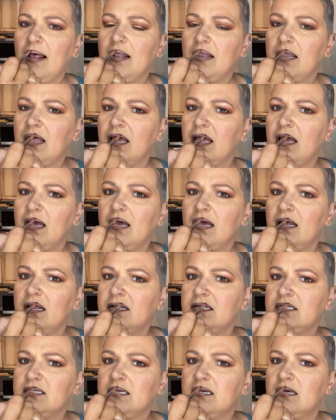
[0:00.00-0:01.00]
the
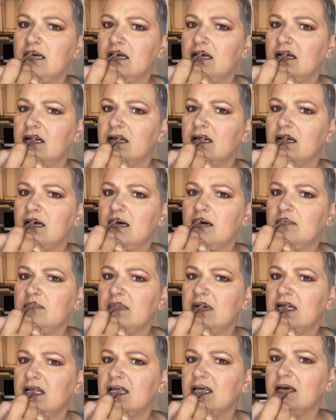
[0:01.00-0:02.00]
edge of
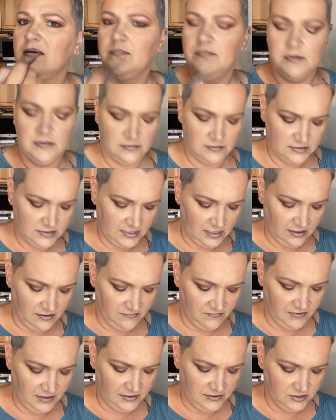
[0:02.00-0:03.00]
my lip, take
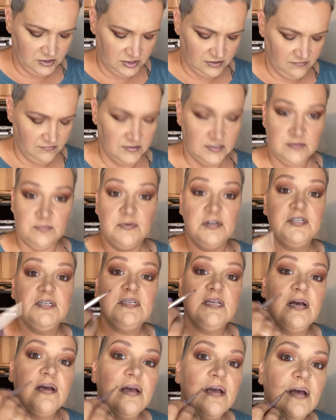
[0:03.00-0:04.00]
advantage of as much as
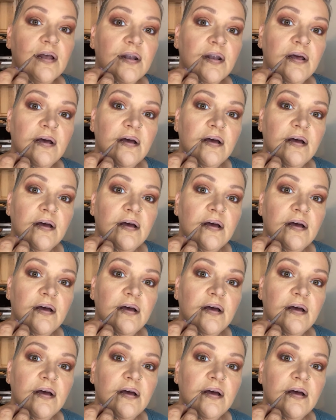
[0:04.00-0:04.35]
I can.